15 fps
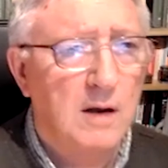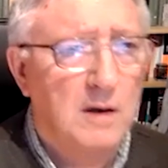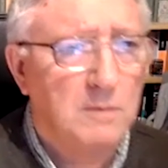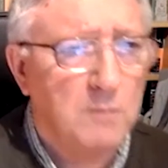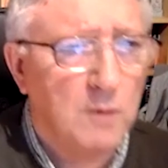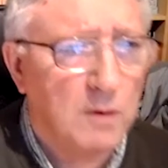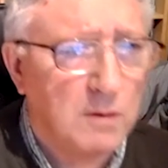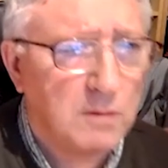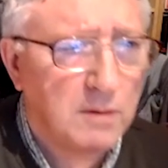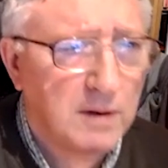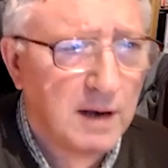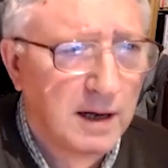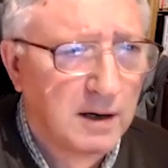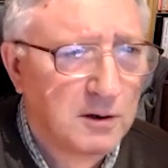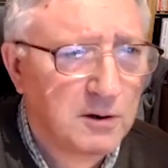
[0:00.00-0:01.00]
more
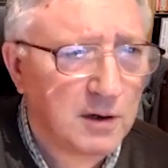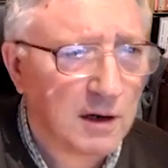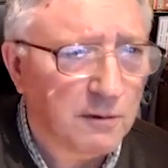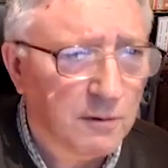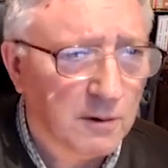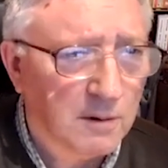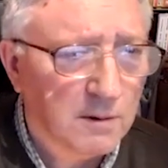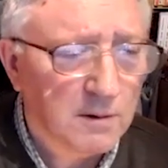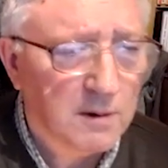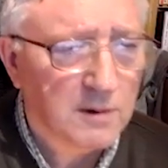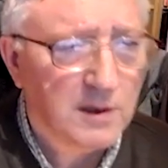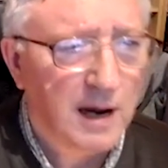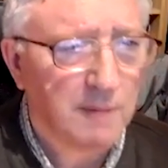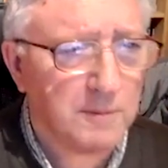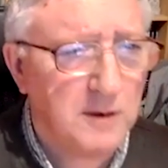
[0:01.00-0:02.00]
kind of cheerful
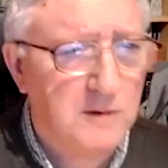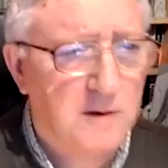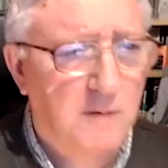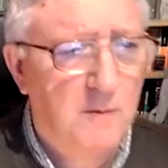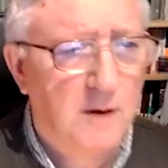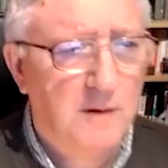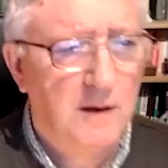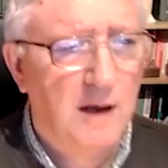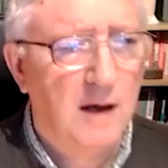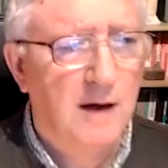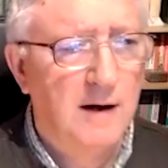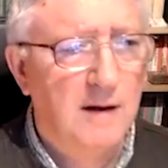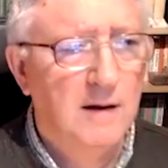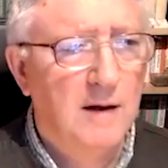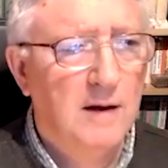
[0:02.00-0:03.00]
chappies than what they are
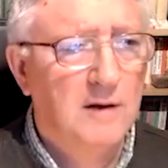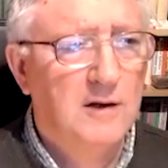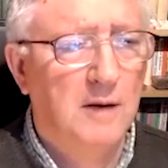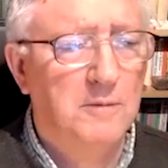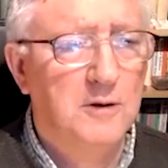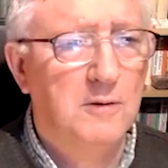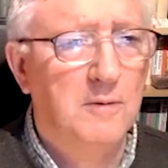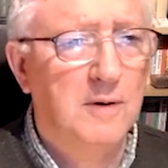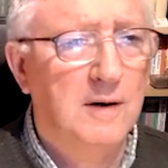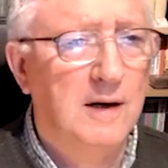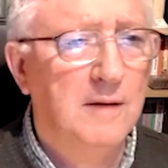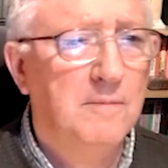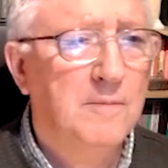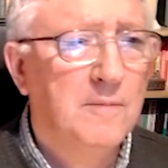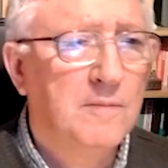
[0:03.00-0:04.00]

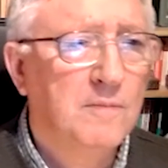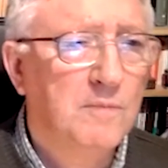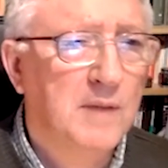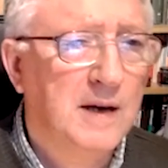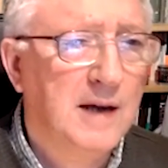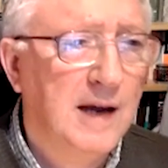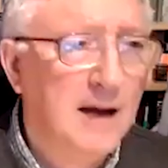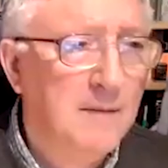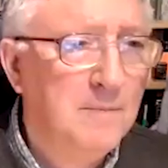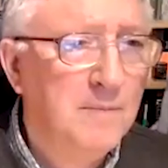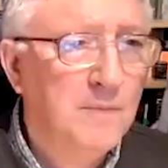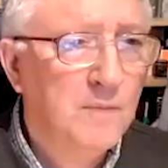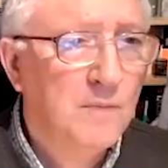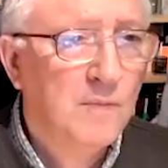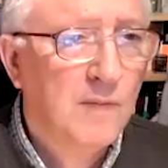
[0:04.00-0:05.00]
subsequently became.
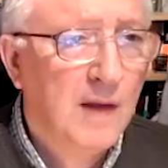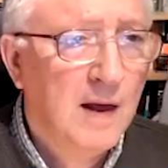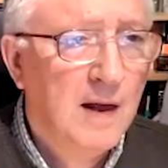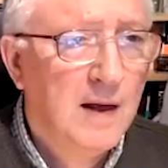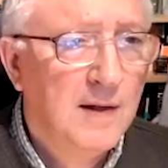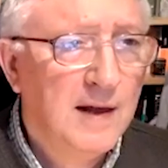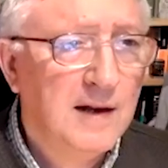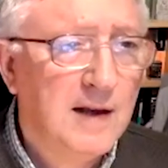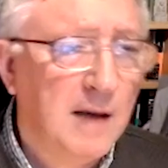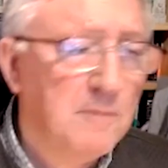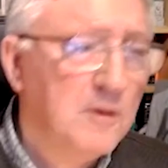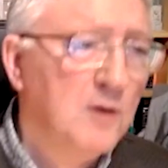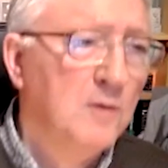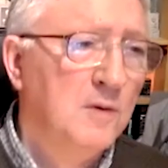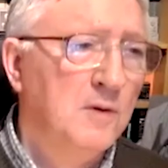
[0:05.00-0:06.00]
They'd come
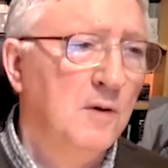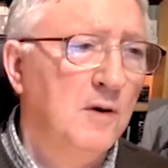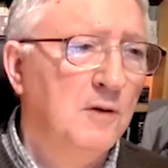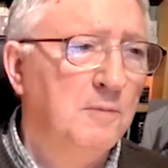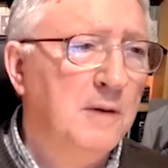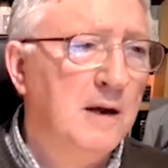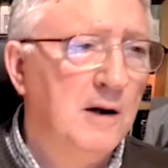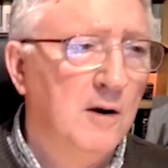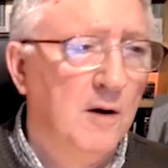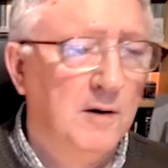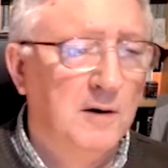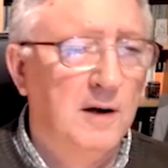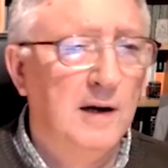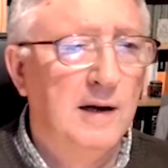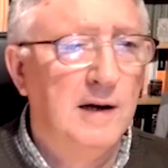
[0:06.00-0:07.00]
down to earth
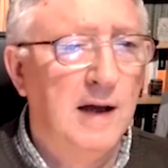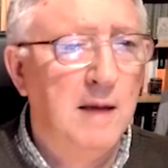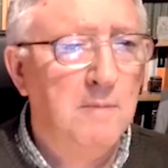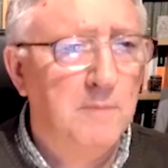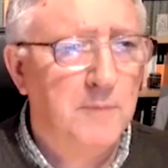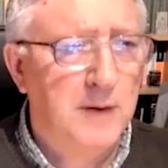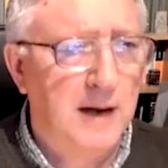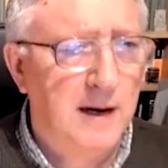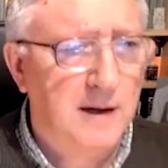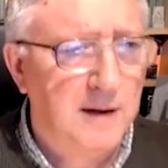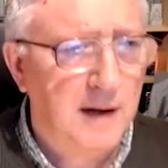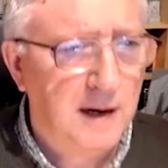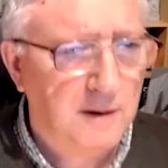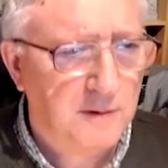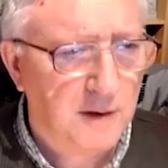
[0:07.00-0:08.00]
periodically and
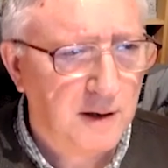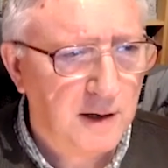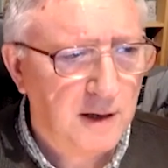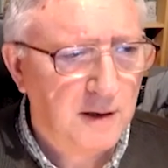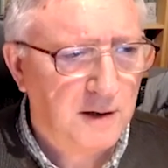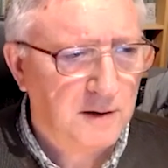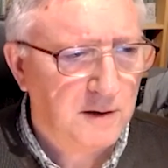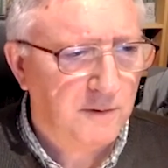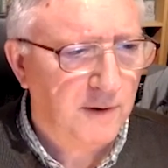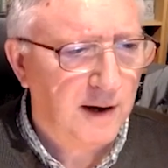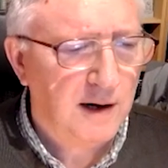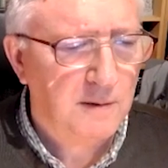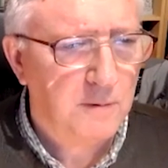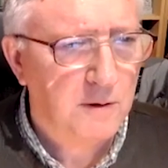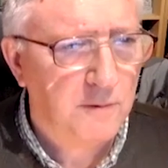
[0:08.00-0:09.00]
impregnate the nearest available